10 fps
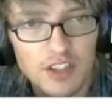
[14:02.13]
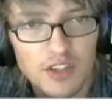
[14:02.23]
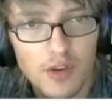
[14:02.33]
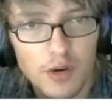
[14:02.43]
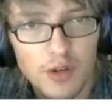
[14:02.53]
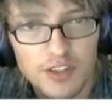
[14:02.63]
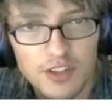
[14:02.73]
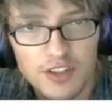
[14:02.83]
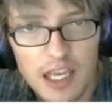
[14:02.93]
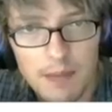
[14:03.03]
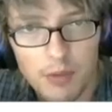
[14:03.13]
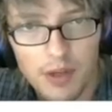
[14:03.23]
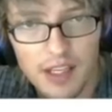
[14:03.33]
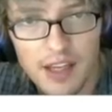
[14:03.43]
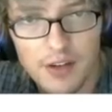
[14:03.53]
is focused on
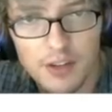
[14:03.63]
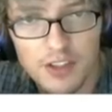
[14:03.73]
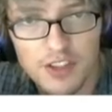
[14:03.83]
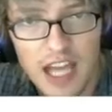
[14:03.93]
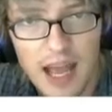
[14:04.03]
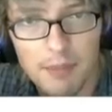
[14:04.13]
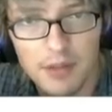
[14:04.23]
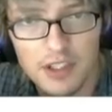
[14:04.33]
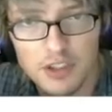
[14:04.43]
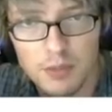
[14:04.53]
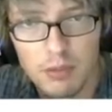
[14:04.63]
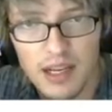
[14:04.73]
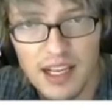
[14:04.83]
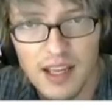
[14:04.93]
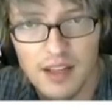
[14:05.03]
skateboarding and her established
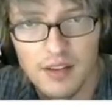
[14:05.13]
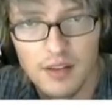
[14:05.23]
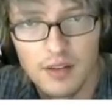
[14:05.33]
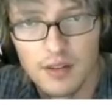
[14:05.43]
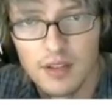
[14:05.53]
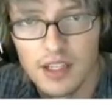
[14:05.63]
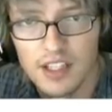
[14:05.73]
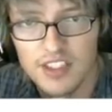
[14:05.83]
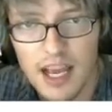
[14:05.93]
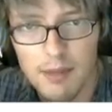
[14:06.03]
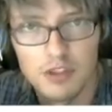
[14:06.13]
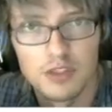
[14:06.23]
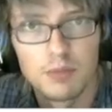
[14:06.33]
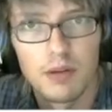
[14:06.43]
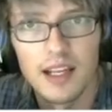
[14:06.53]
brand,
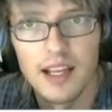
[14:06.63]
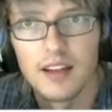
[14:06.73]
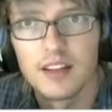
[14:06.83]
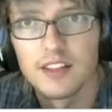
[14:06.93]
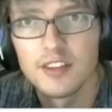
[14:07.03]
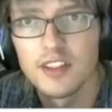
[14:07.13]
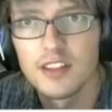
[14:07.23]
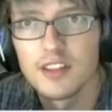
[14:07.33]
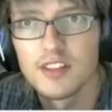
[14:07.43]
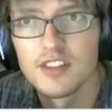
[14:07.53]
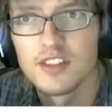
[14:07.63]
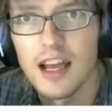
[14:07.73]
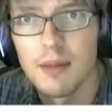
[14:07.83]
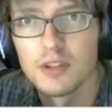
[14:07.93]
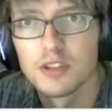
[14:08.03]
let's look at this
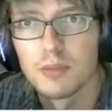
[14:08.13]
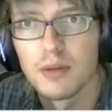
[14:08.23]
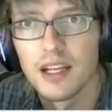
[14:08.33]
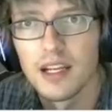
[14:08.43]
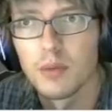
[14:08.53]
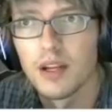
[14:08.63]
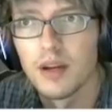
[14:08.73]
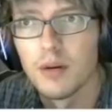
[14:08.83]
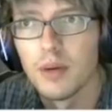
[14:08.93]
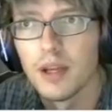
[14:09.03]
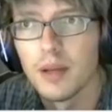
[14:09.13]
established brand, why don't we?